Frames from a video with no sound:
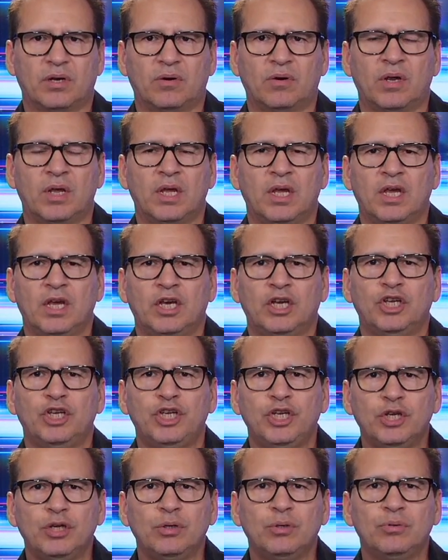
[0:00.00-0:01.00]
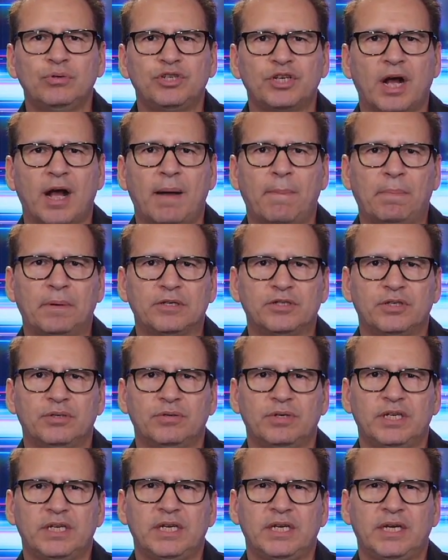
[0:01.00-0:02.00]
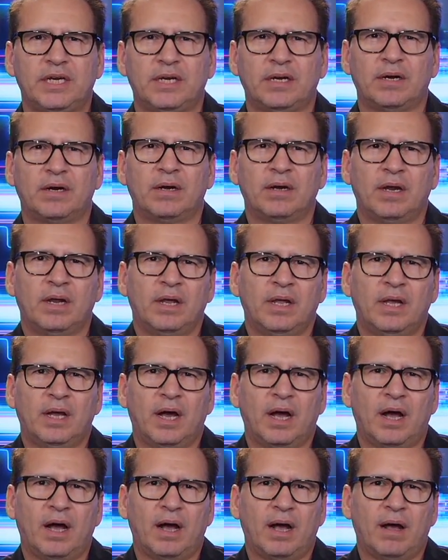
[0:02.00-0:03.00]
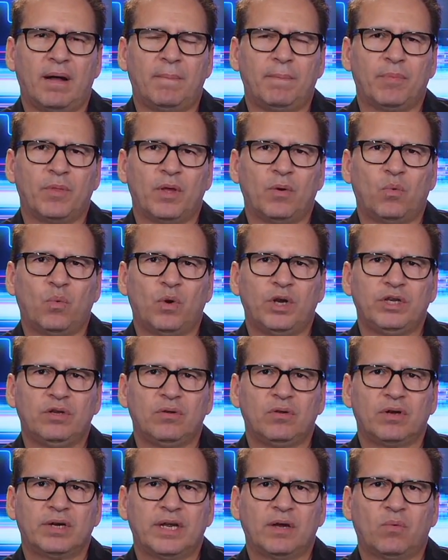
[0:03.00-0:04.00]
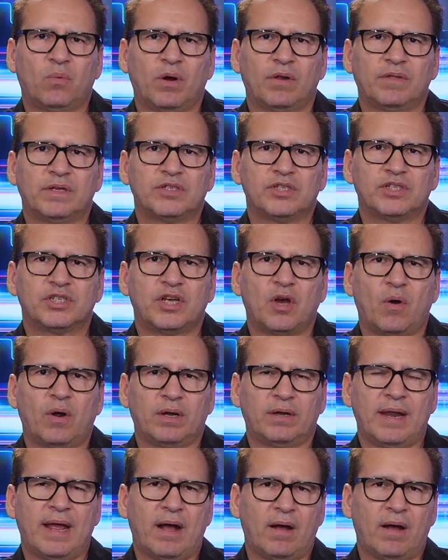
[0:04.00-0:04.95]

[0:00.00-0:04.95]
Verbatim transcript: So huge opportunity here um, when you look at where this is going.